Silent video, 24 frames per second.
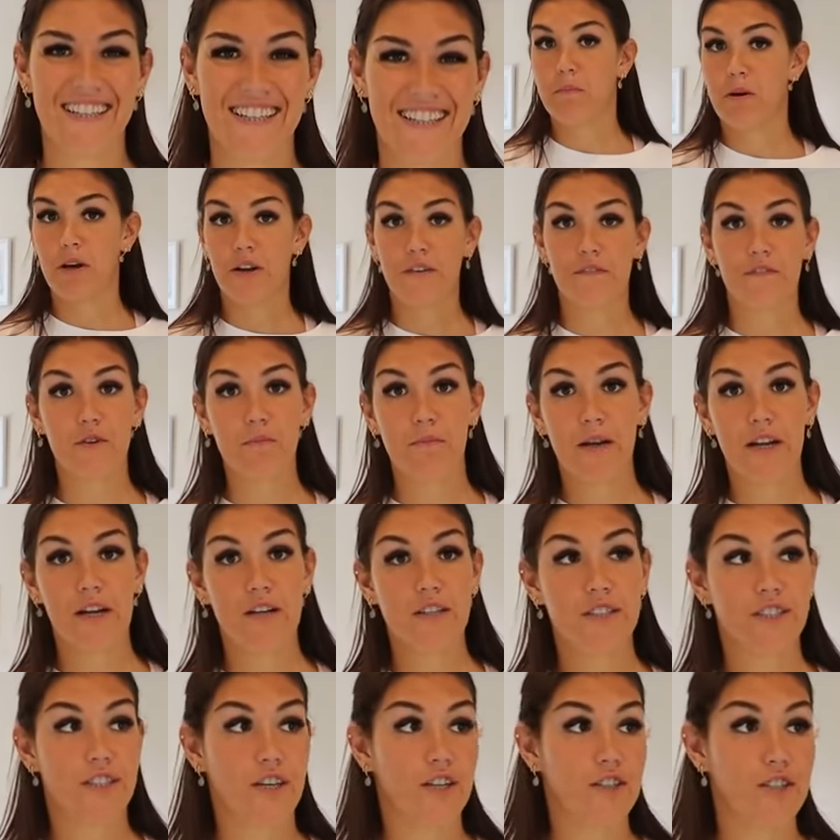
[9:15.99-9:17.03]
Put a few
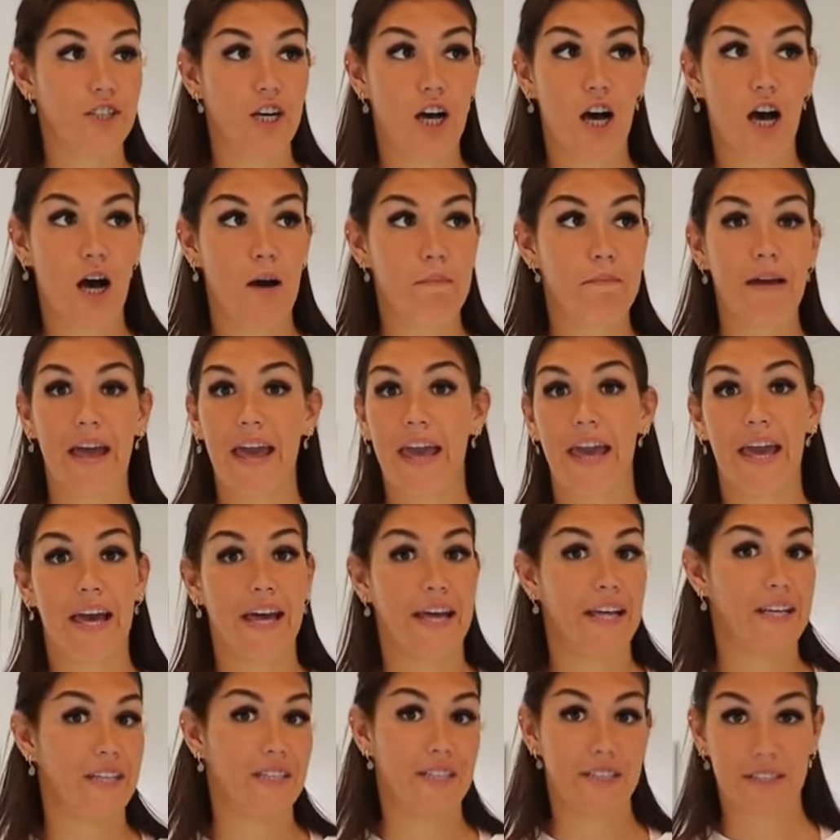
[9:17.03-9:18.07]
berries on top
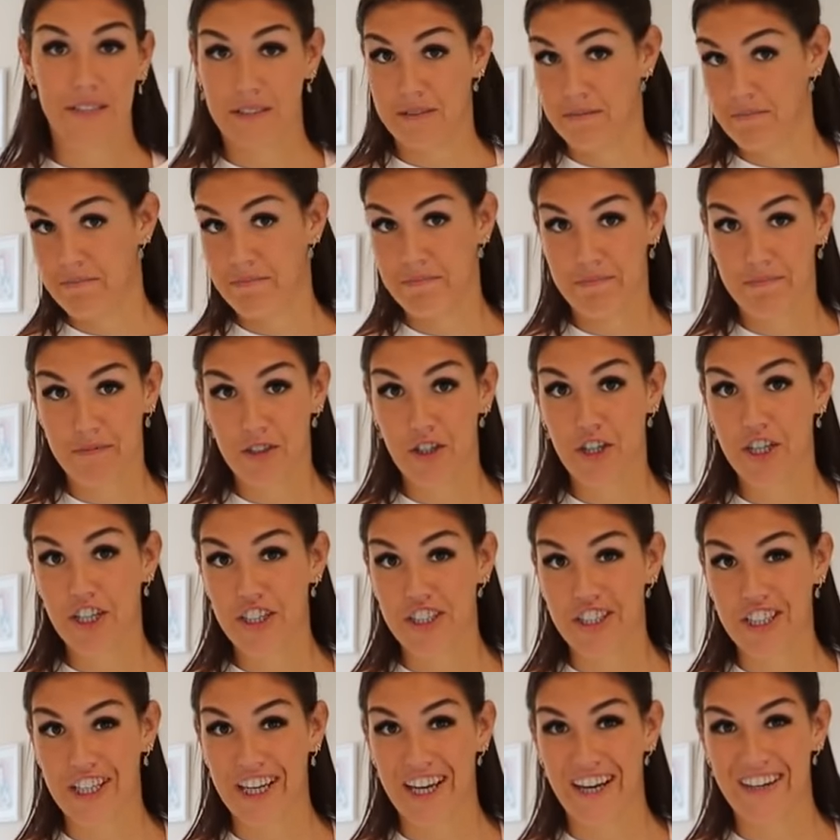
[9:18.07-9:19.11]
and you're
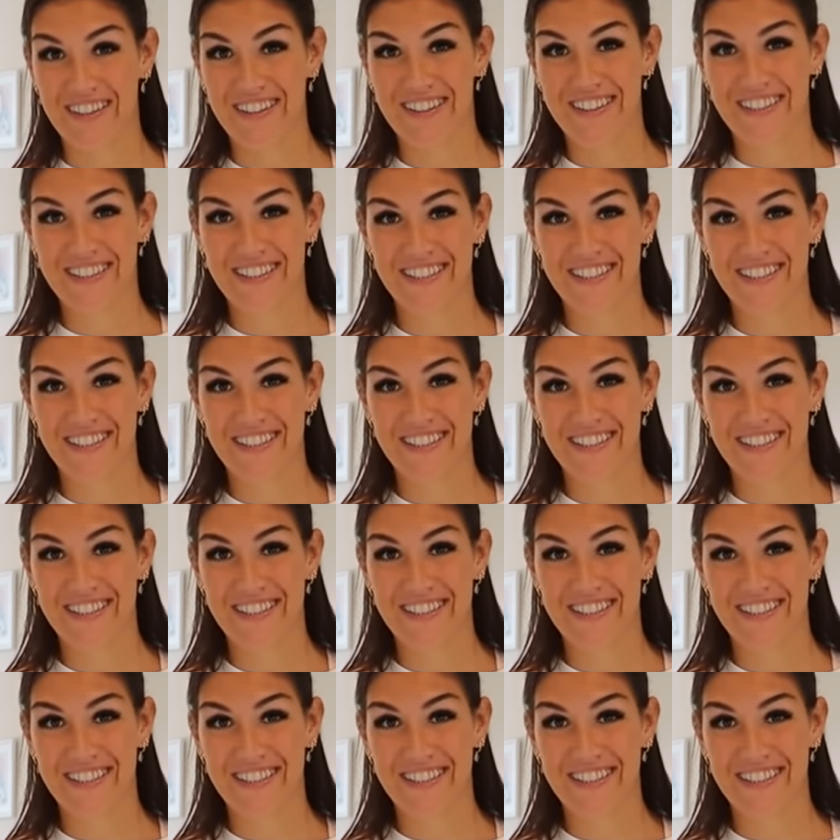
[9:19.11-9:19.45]
good to go.